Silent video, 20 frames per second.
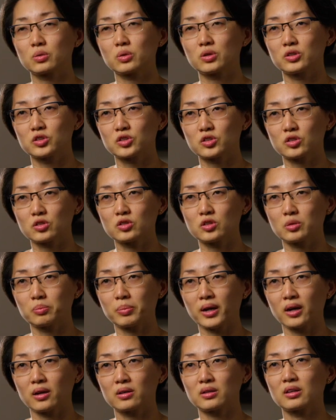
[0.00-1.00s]
concerned
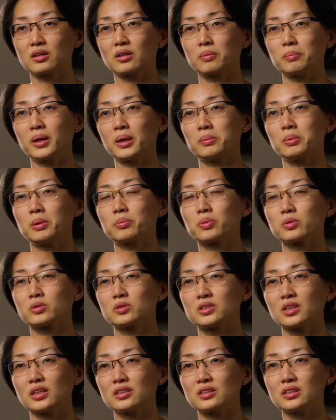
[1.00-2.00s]
about in a baby
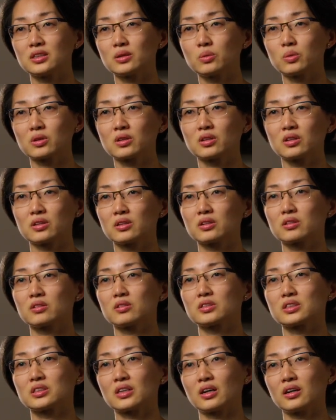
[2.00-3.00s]
presenting with
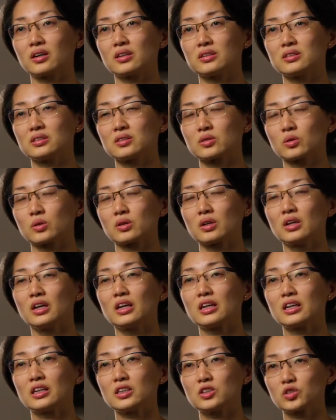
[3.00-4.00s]
clinical signs or
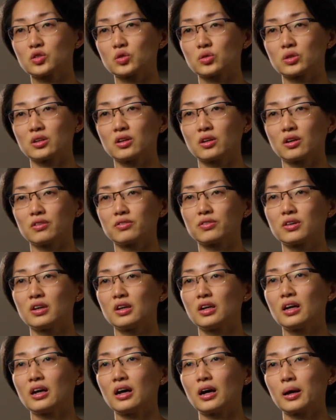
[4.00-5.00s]
history of
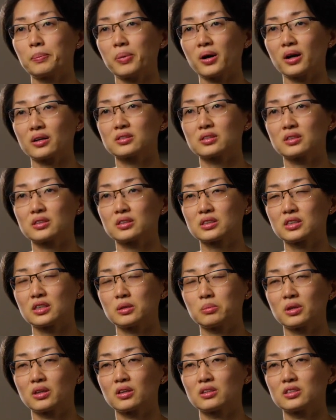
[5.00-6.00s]
hypoxic
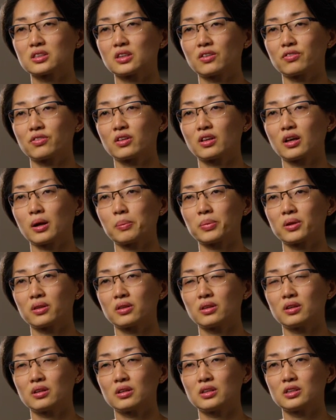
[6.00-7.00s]
ischemic
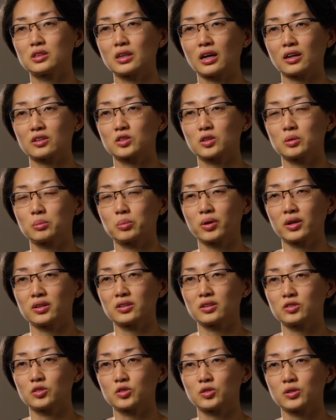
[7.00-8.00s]
encephalopathy is actually
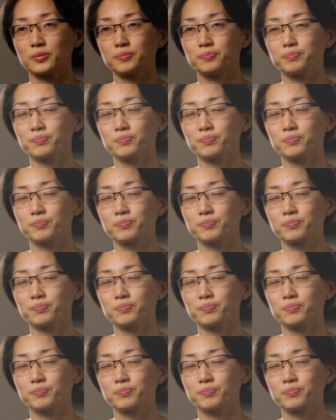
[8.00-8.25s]
brain injury.